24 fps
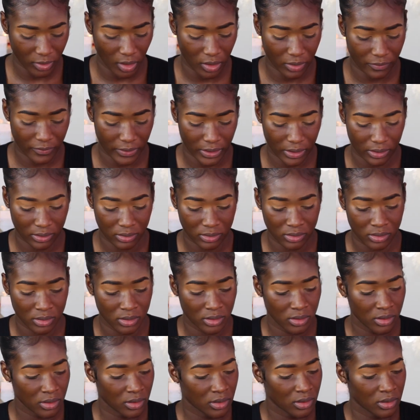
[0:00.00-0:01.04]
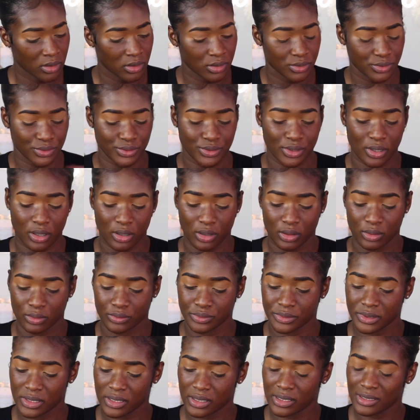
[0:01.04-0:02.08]
All right.
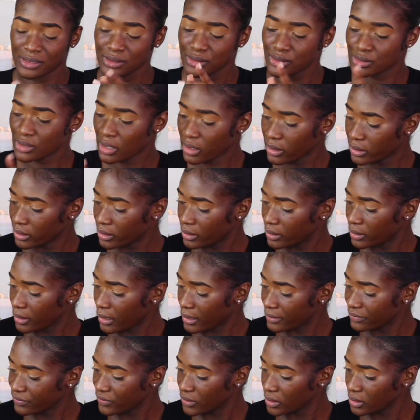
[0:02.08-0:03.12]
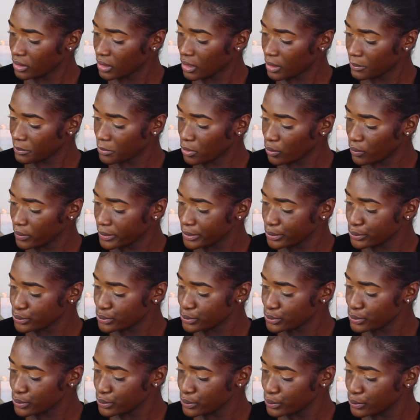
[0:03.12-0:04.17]
So to get started, I think I'm going
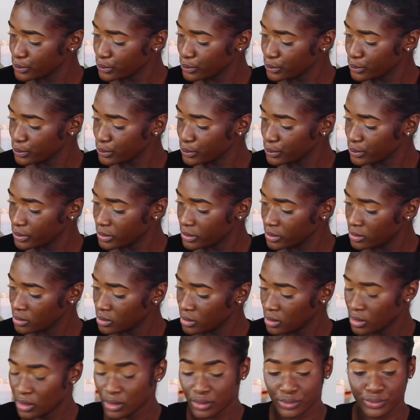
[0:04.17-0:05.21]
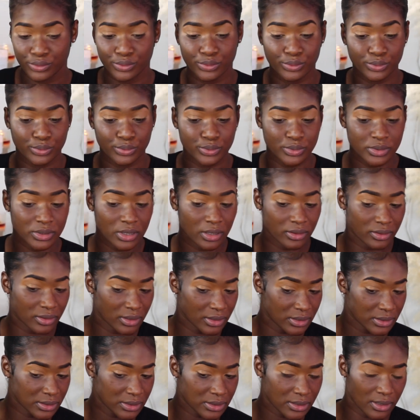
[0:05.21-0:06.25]
to use
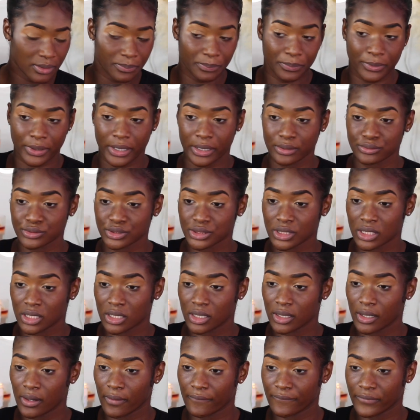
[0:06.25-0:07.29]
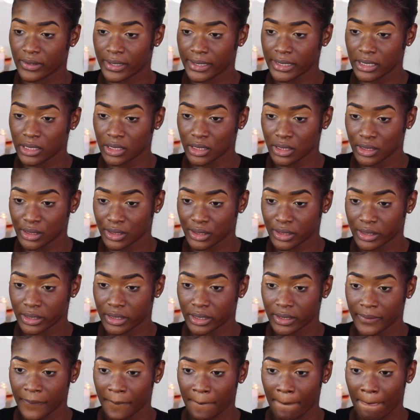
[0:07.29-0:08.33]
this brown shade right
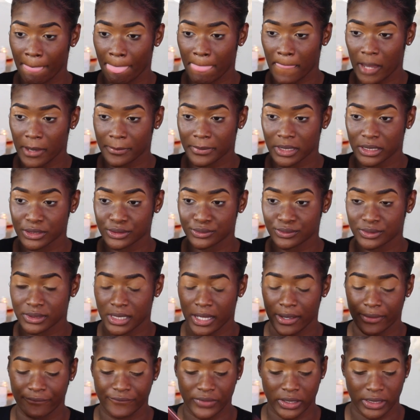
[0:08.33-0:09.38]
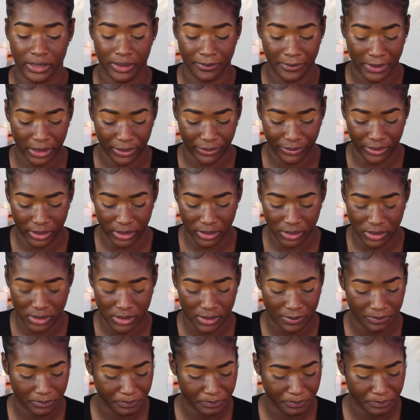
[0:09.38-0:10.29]
here. I'm going to use that right in my crease.